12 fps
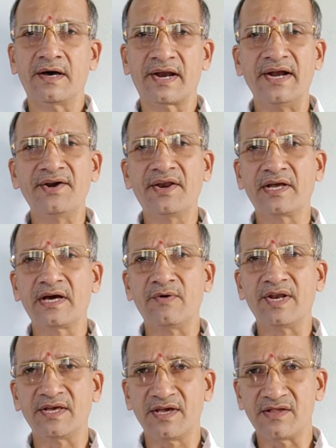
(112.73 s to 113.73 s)
rent
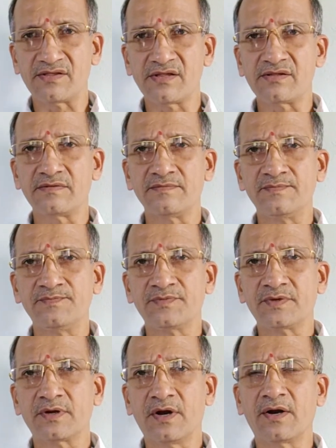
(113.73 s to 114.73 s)
recovery cases
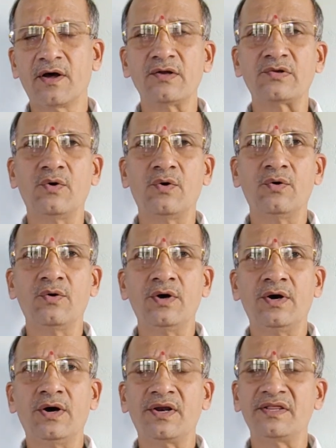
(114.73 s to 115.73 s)
and also